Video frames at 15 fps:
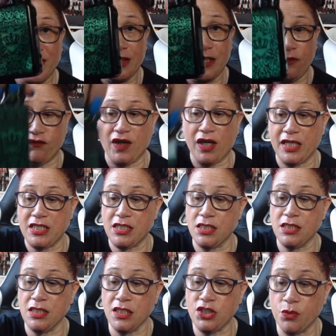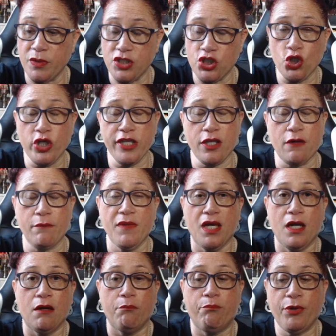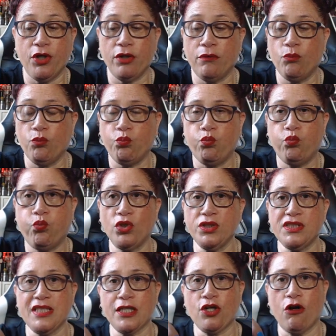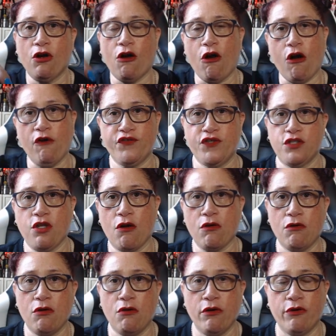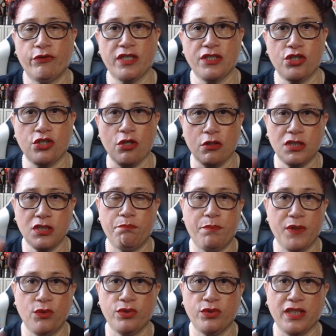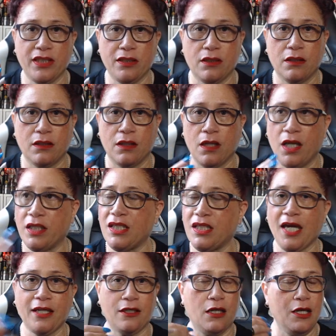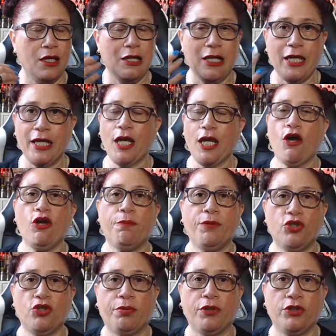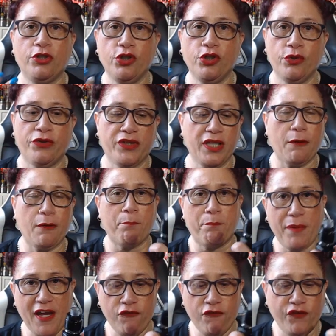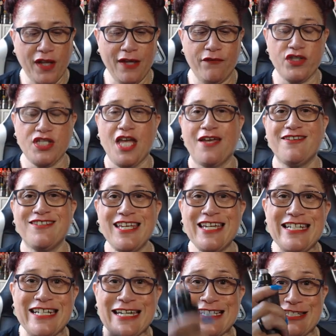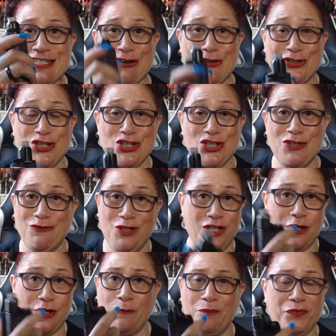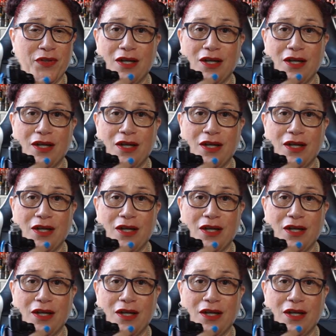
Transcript: devices and I do enjoy them. But once I got off stock coiled and started building, again, it opened up a new thing, better flavours. Then I started, you know,